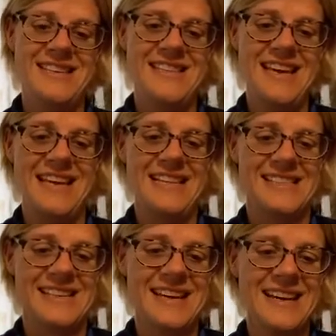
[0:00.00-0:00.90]
that
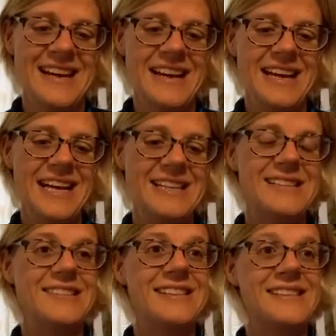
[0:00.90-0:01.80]
is
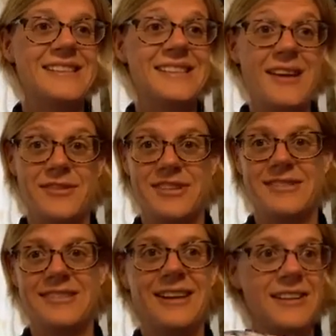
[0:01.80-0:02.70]

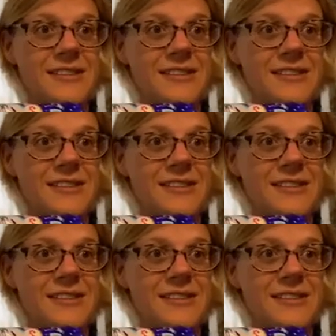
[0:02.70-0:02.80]
97.